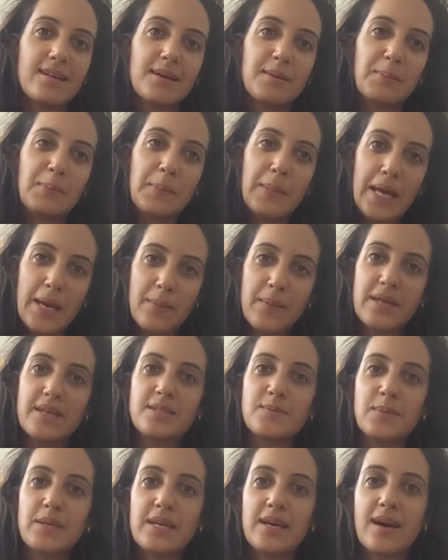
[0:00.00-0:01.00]
maybe
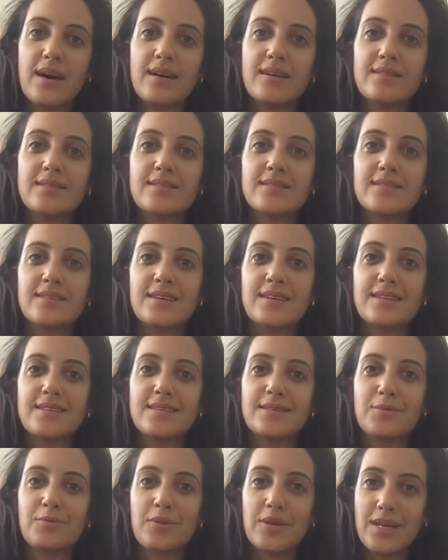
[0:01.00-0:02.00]
it's because
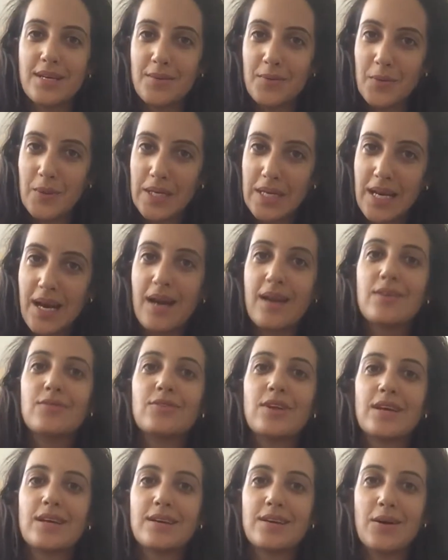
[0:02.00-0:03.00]
we're kind
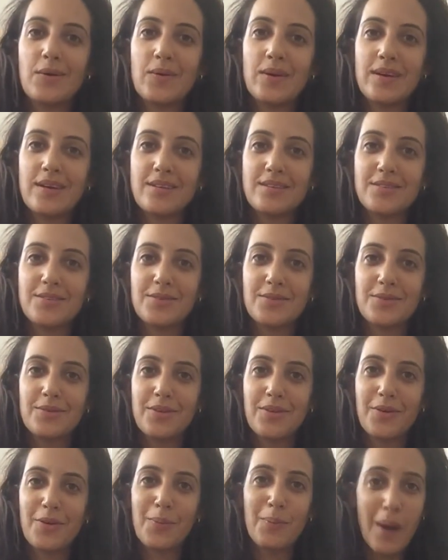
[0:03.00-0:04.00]
of like going into
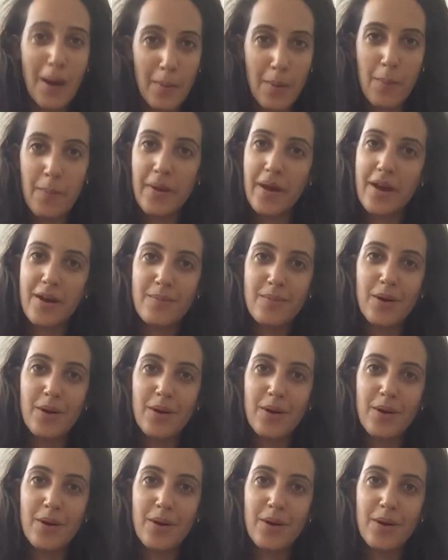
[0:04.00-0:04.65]
mama bear